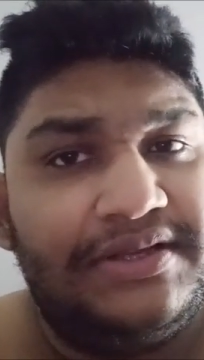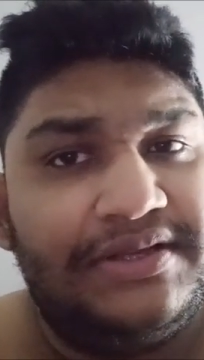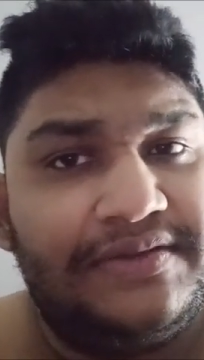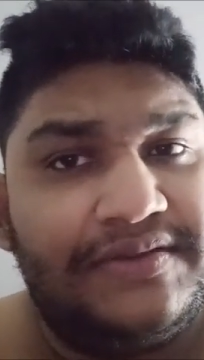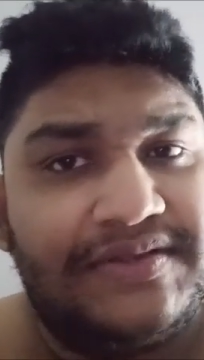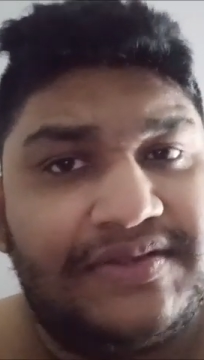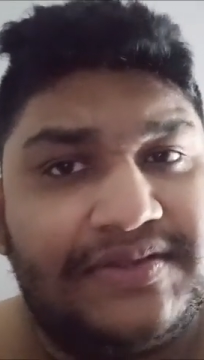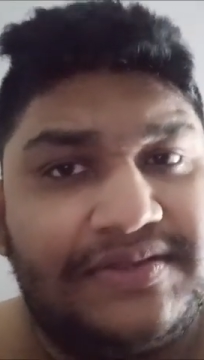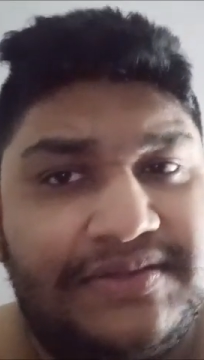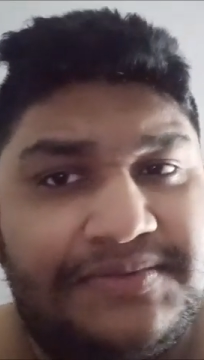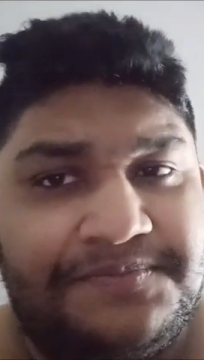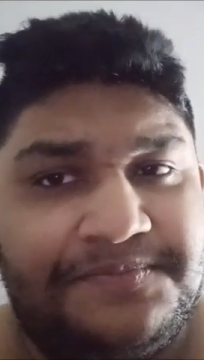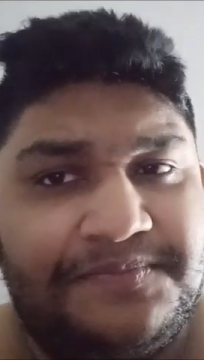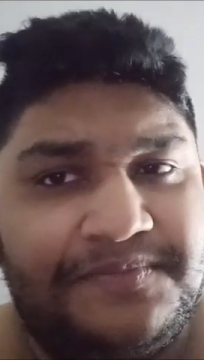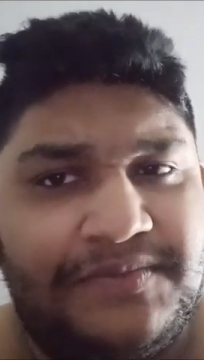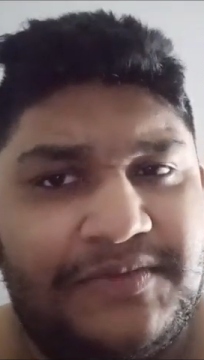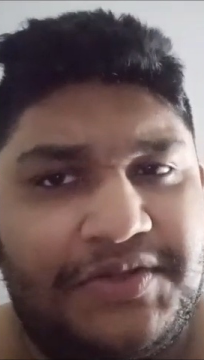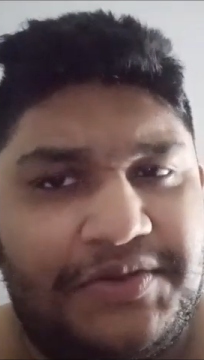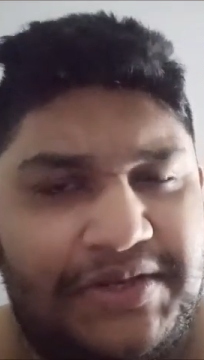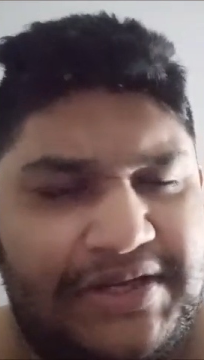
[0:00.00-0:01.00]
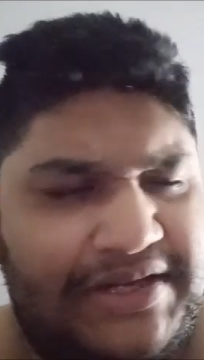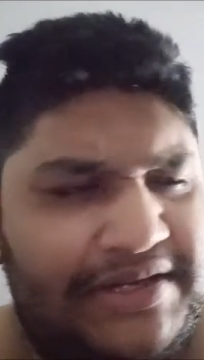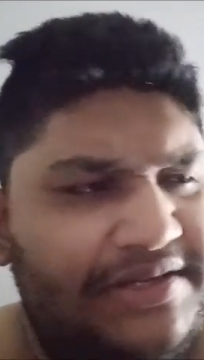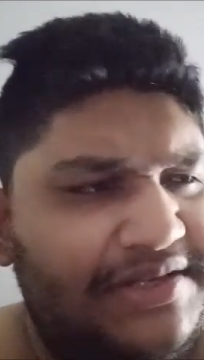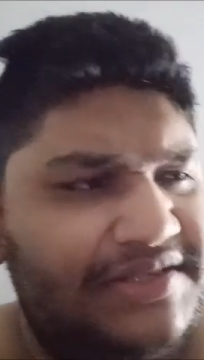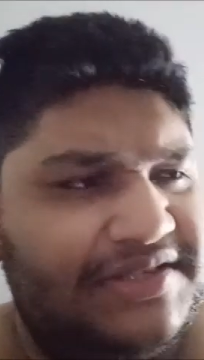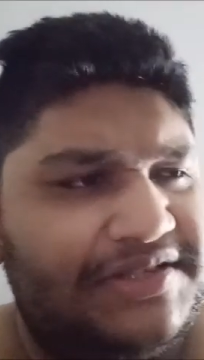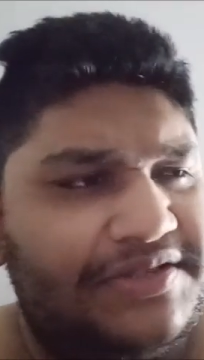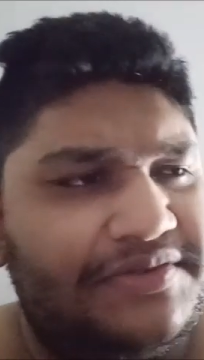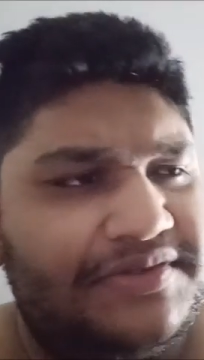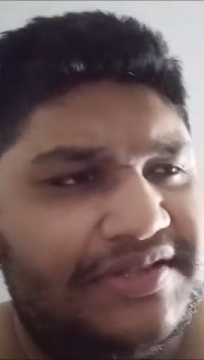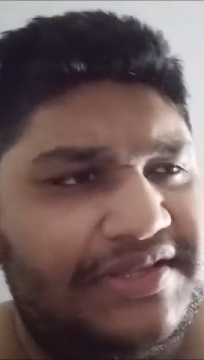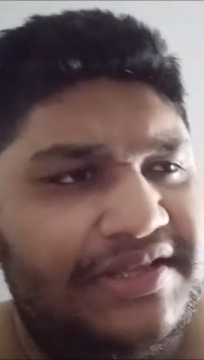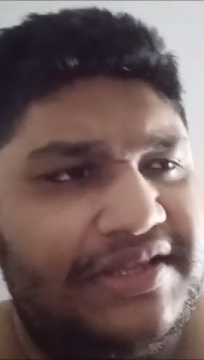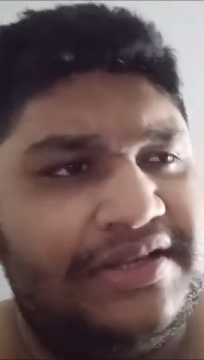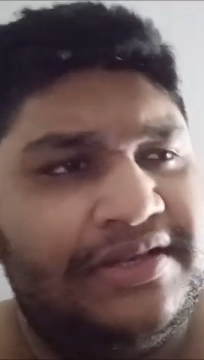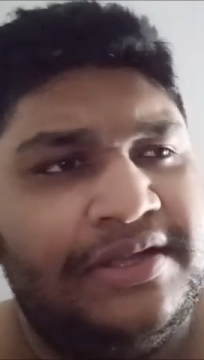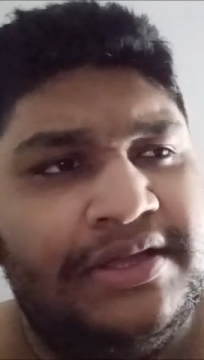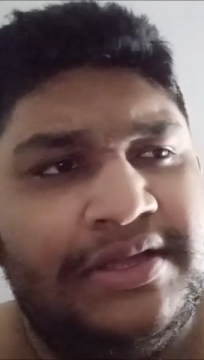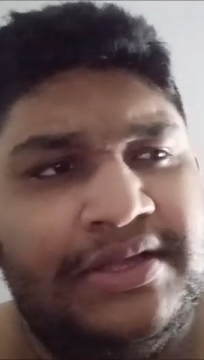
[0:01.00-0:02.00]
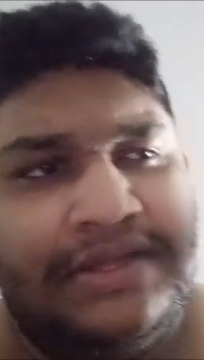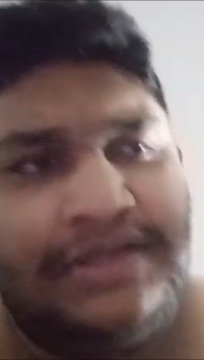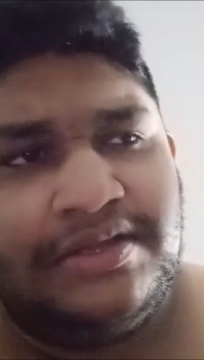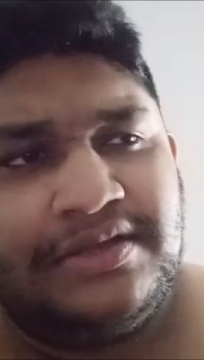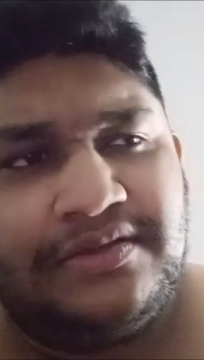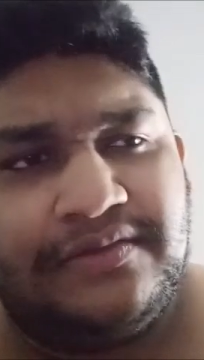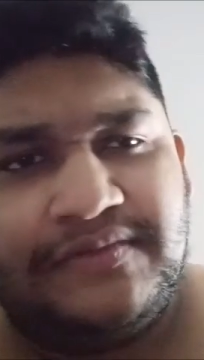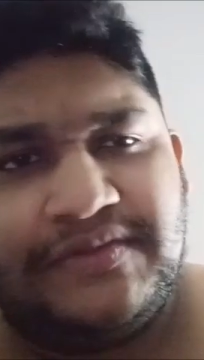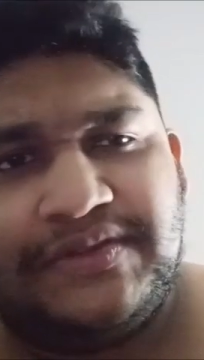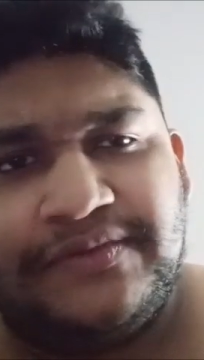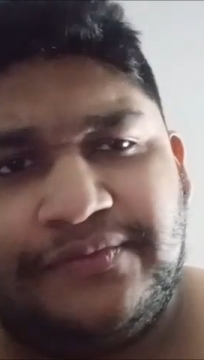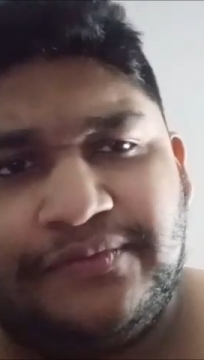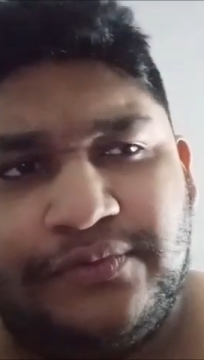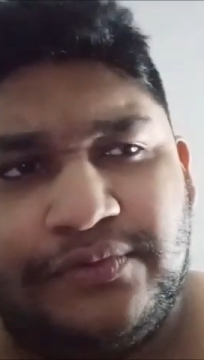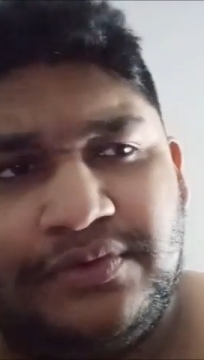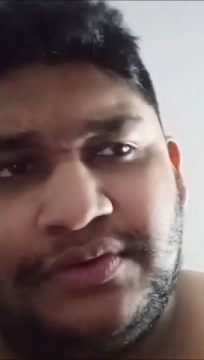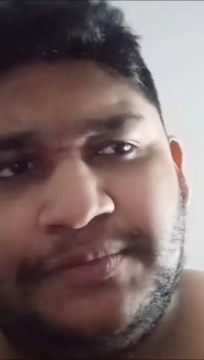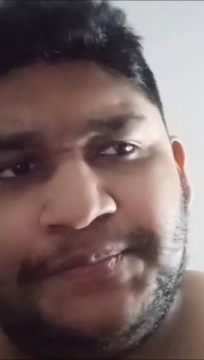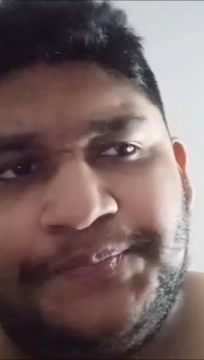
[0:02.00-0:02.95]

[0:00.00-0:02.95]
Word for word: It was quite interesting to see it with the full